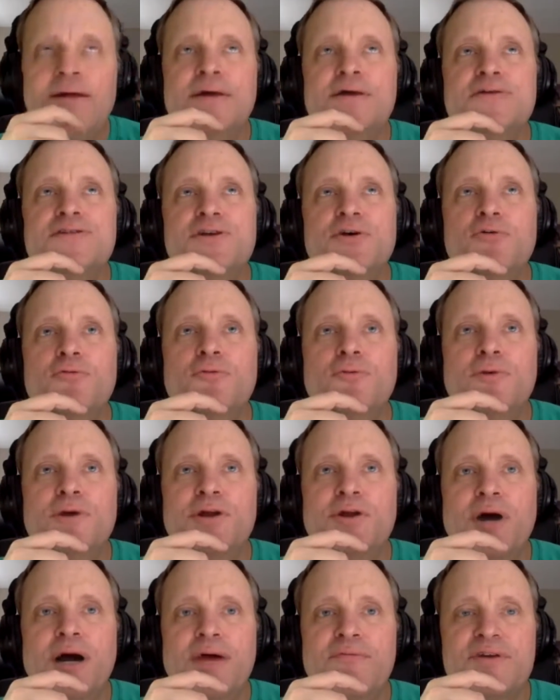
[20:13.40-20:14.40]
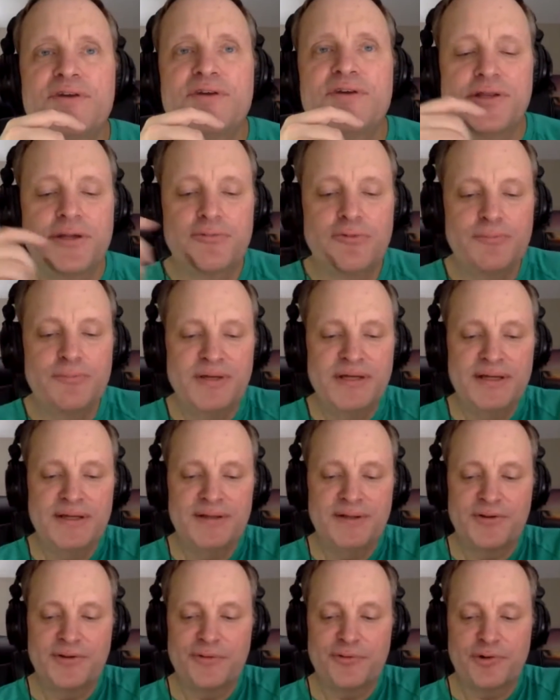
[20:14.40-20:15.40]
So, obviously there
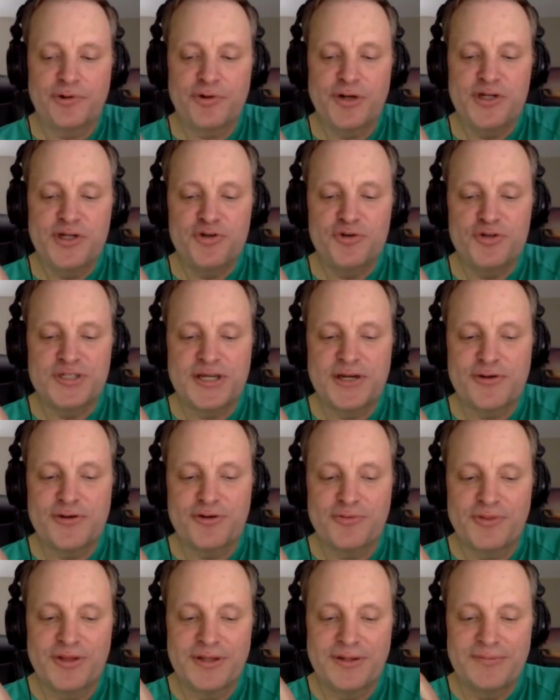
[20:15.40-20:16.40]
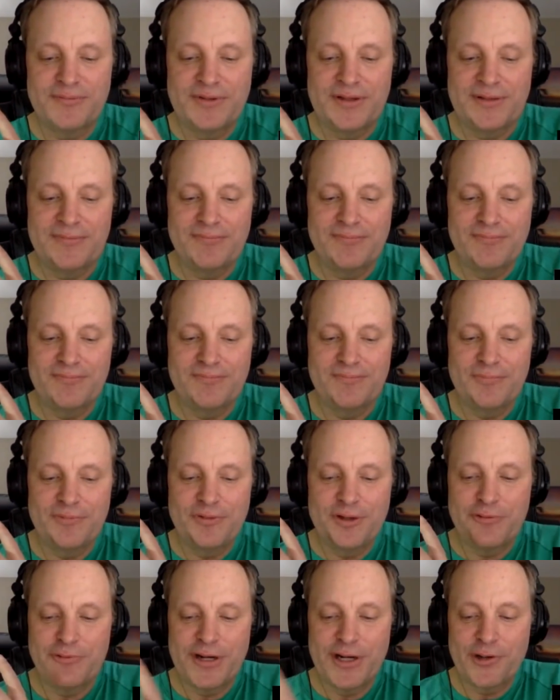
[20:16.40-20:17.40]
were creatures here that
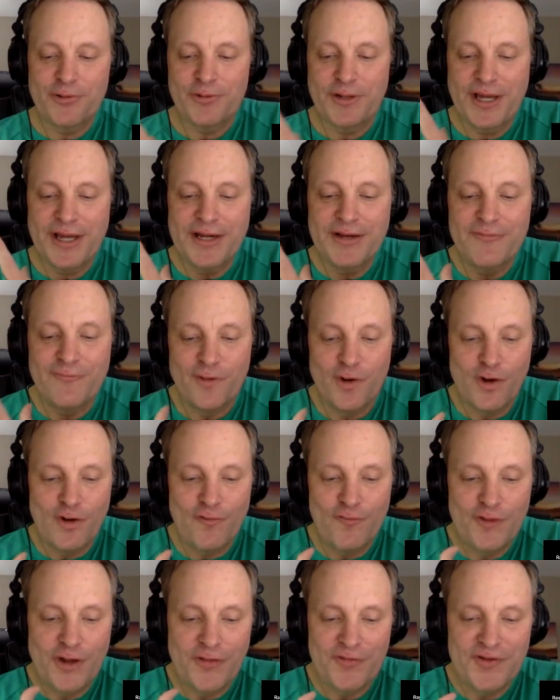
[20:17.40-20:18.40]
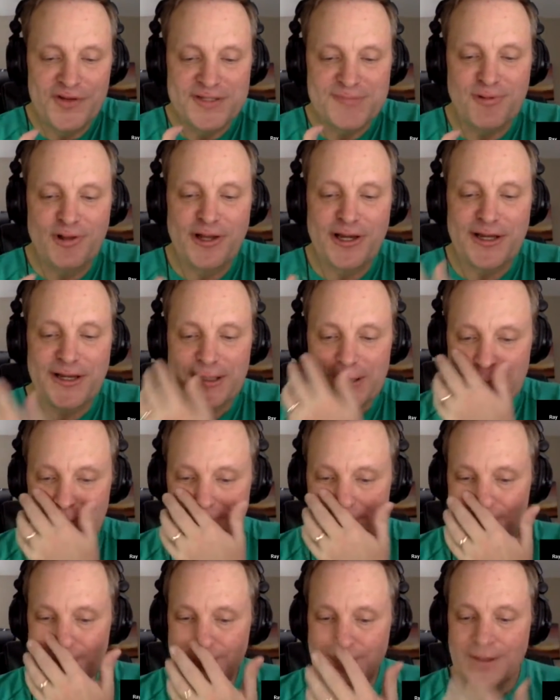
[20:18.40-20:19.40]
theoretically had evolved on this planet.
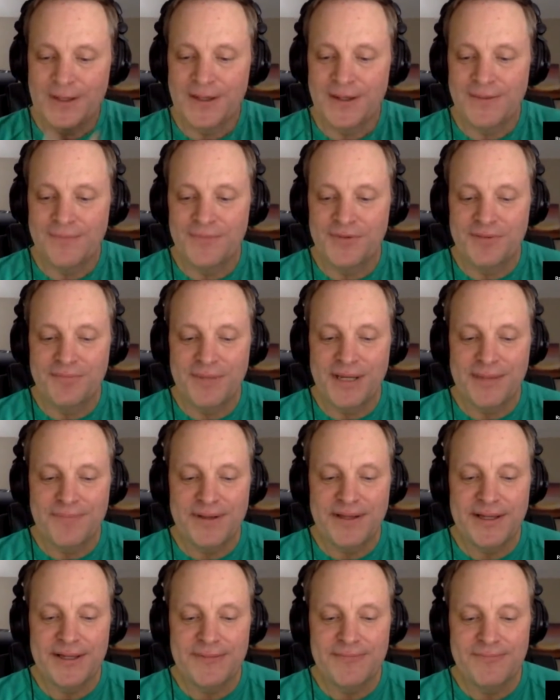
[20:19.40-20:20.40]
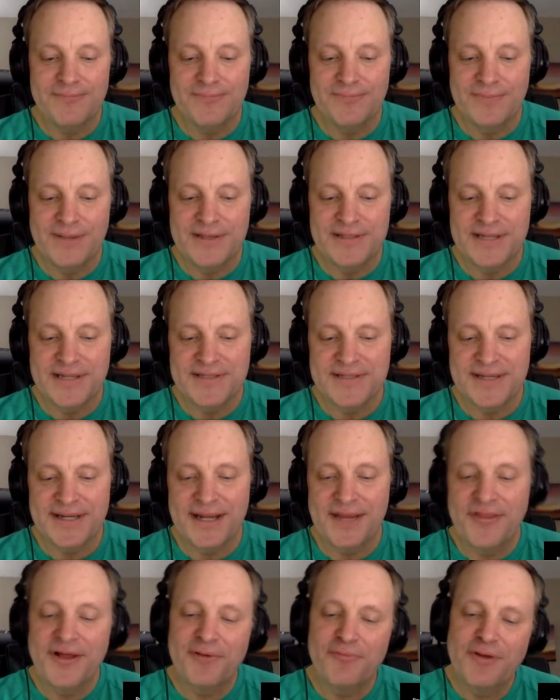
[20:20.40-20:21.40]
That maybe, as I said,
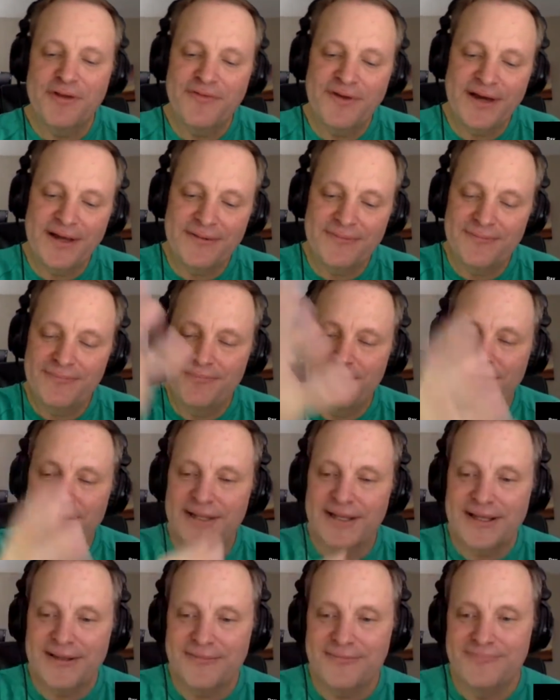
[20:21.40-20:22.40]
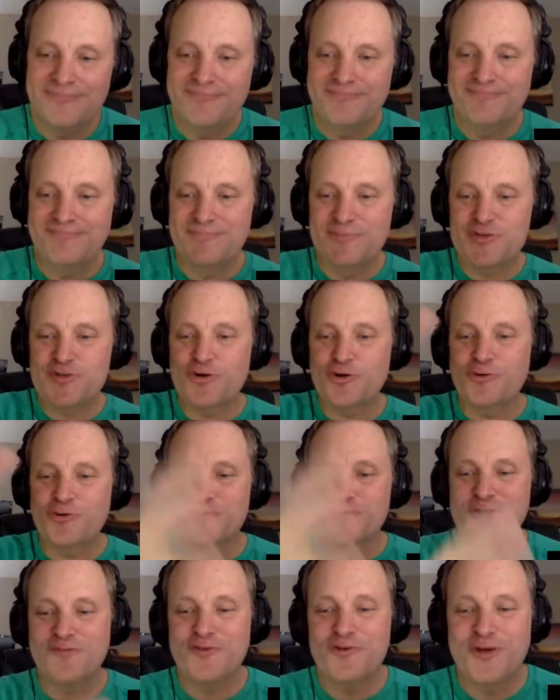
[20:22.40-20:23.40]
I think we've had many
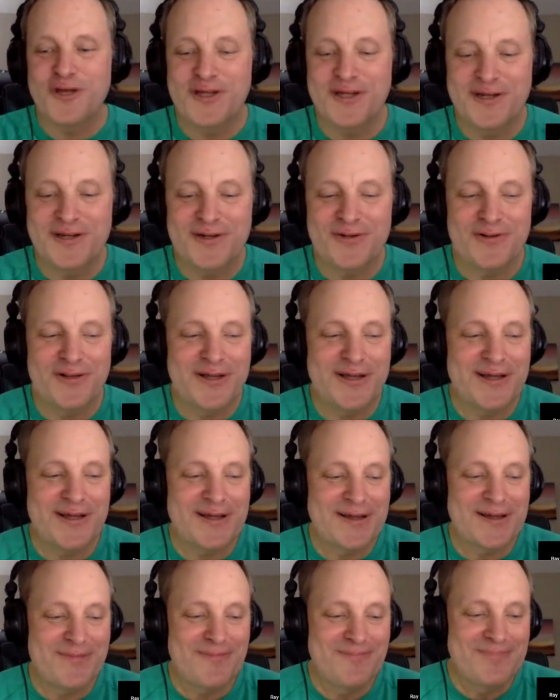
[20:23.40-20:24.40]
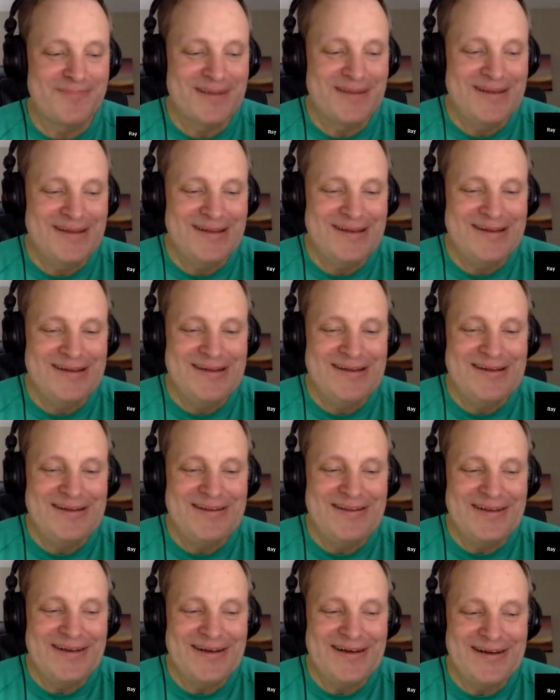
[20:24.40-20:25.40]
circles. If you get into like,
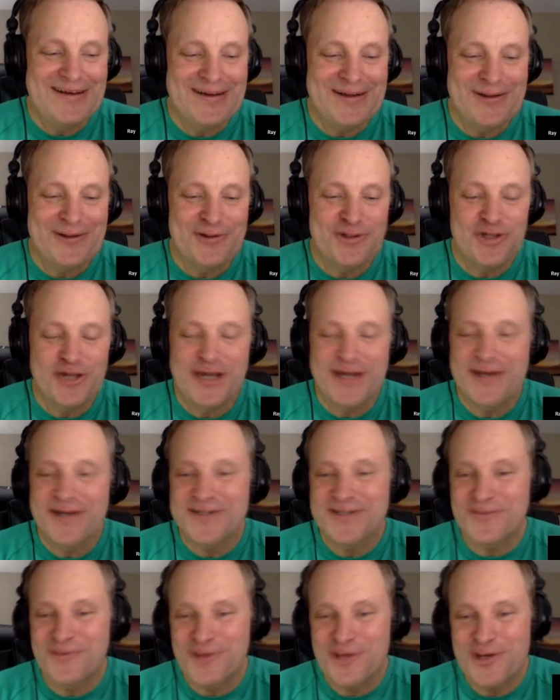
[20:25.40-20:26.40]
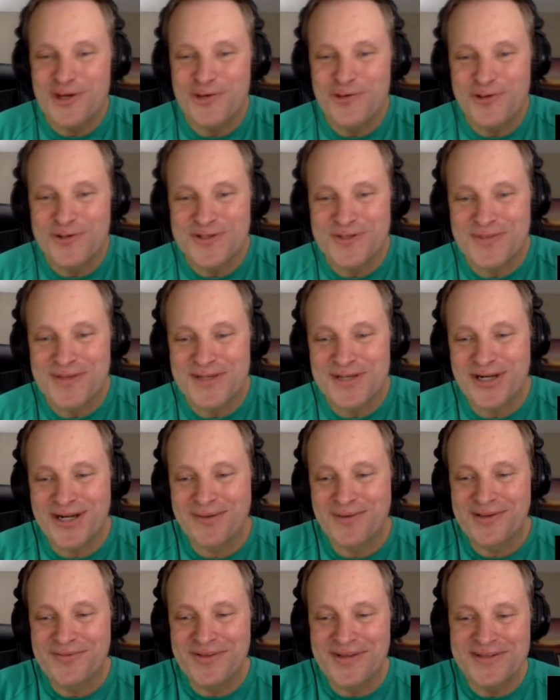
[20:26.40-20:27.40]
Jainism or Hinduism, they talk
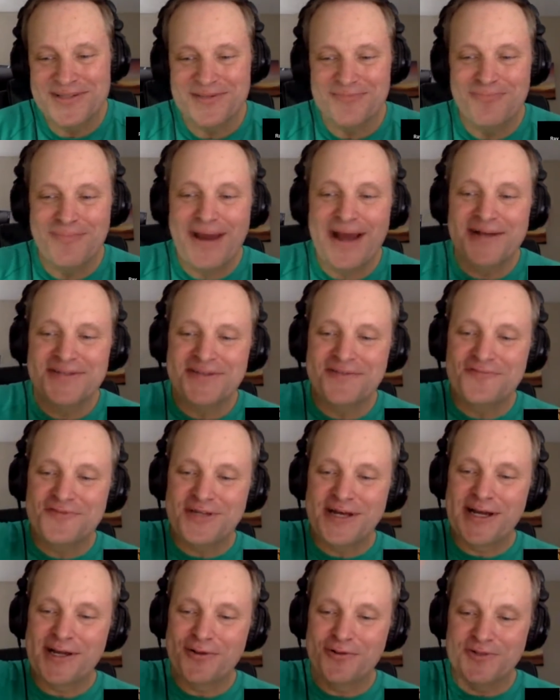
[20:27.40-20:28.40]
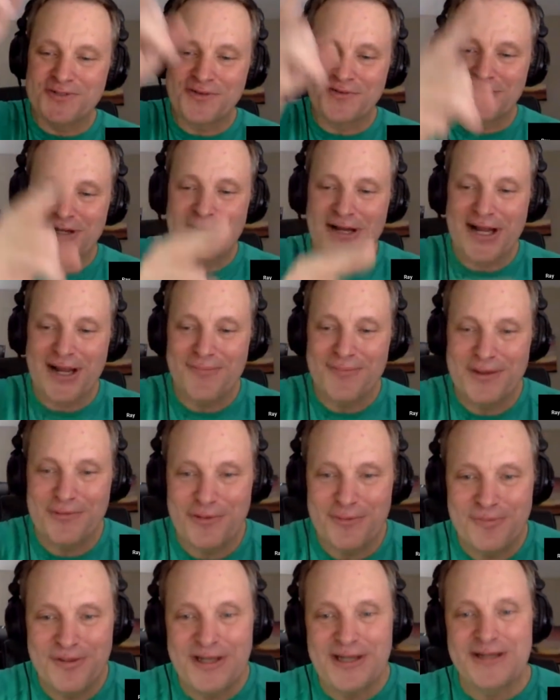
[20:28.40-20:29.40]
about these massive cycles of time that
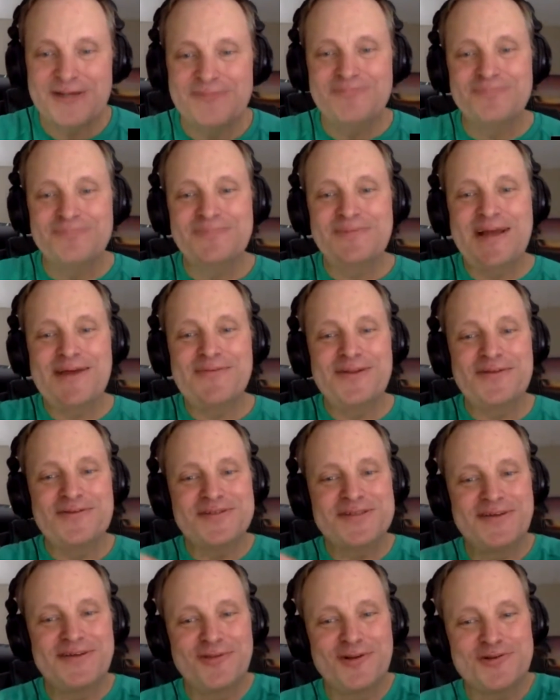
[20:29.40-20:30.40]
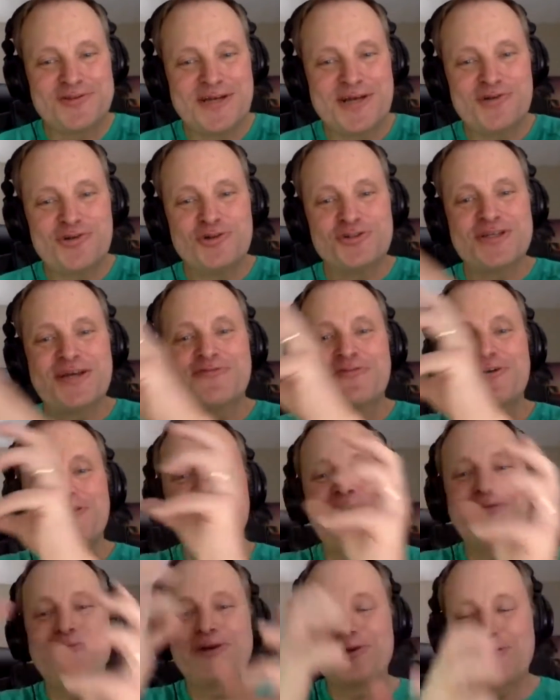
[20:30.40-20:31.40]
repeat, and that civilizations have
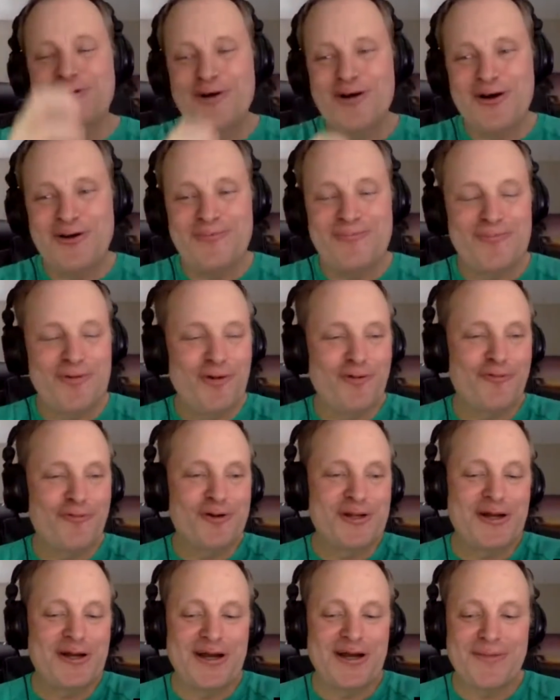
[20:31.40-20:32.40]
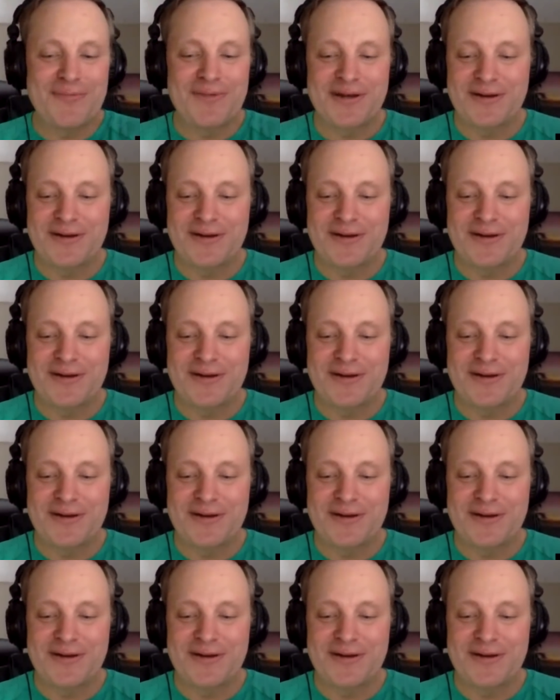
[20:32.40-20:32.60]
come and gone over time.